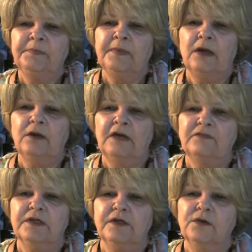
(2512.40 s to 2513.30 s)
I'll have
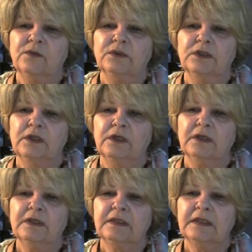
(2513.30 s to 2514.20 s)
to go look.
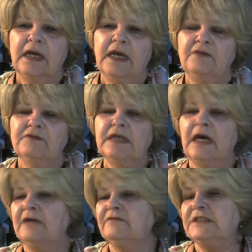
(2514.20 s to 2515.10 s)
I
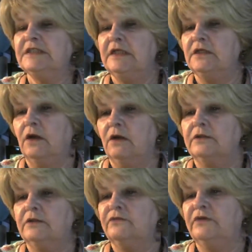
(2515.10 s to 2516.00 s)
haven't seen all
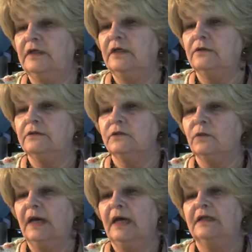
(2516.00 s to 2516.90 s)
your videos,
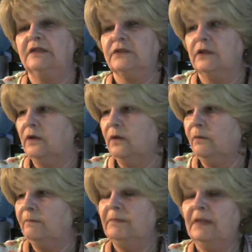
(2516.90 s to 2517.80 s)
Swag, so
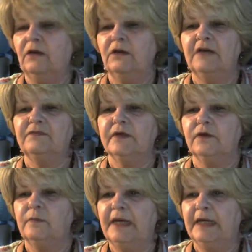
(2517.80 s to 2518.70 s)
I'll have to go
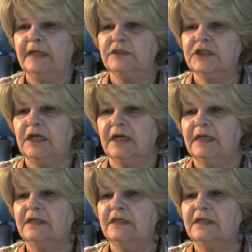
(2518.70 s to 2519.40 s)
back and check it.